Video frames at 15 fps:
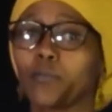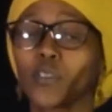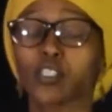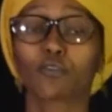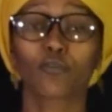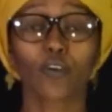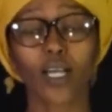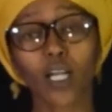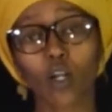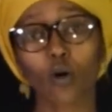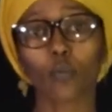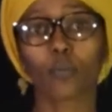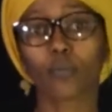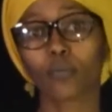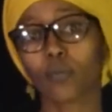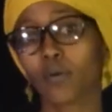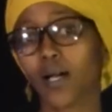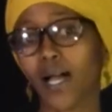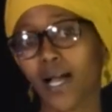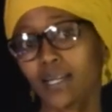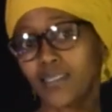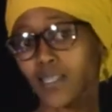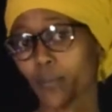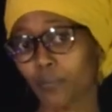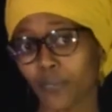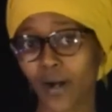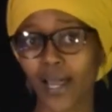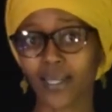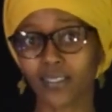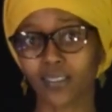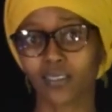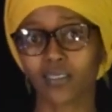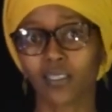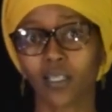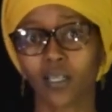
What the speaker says: develop as a brand.